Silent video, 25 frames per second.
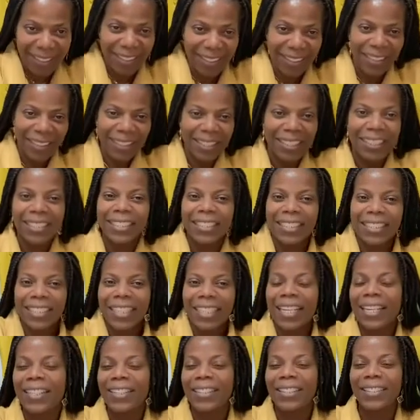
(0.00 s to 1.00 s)

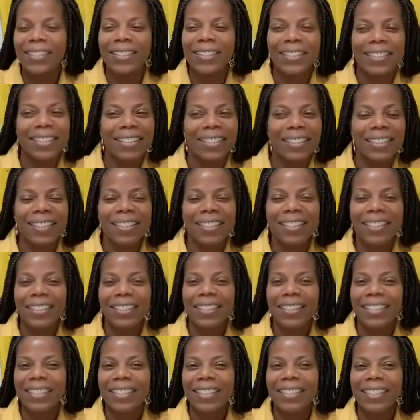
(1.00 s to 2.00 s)

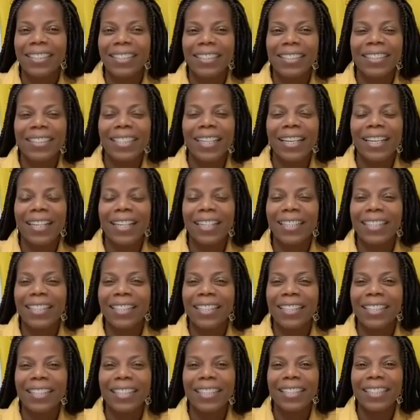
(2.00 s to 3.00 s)

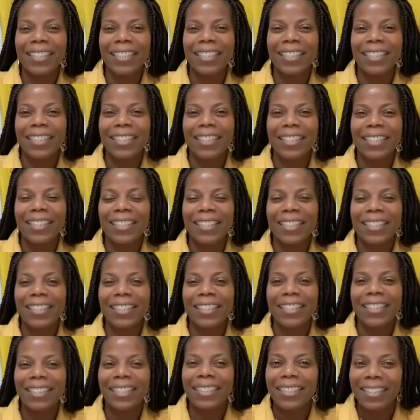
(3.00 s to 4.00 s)

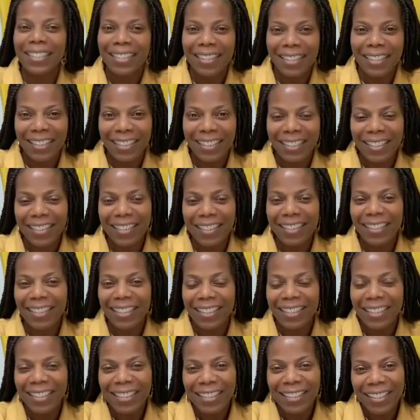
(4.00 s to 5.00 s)

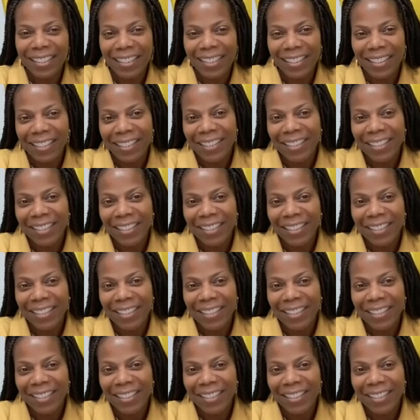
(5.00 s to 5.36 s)
The person shown says nothing.